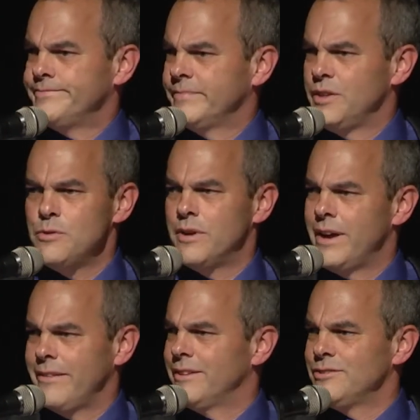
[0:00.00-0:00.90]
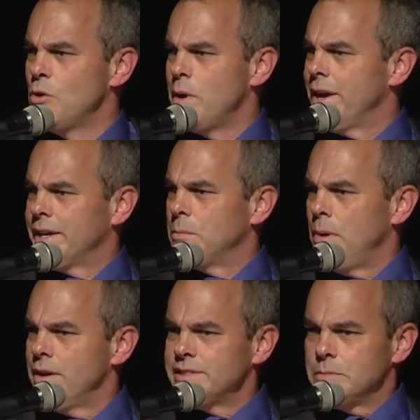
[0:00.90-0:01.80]
there's no way I could
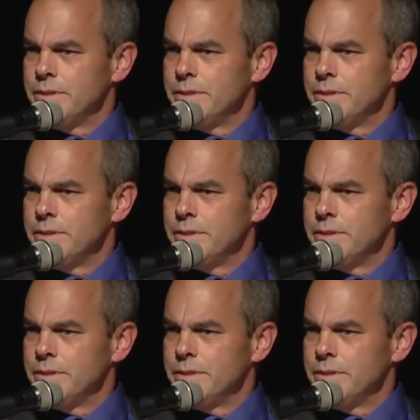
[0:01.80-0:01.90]
possibly